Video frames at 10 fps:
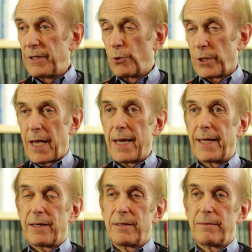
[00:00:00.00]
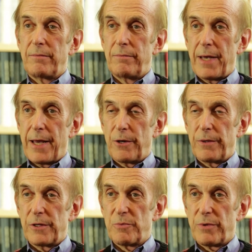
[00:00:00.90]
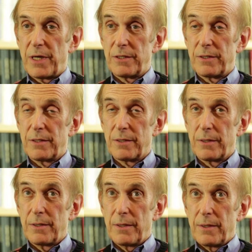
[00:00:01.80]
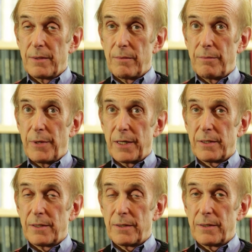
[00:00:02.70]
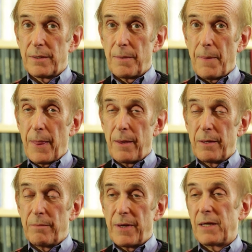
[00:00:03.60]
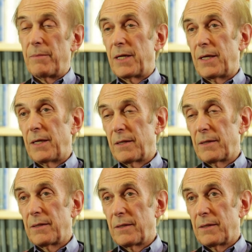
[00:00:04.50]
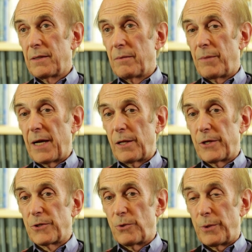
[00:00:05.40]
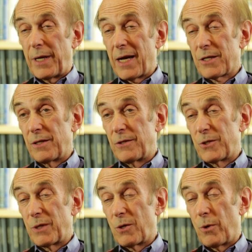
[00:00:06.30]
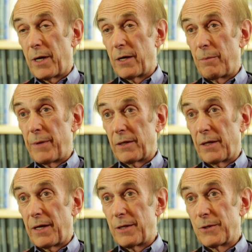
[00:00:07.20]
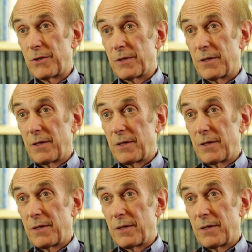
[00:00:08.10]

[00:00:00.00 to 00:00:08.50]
the organic matter that's present. But many, many biological reactions require metal ions.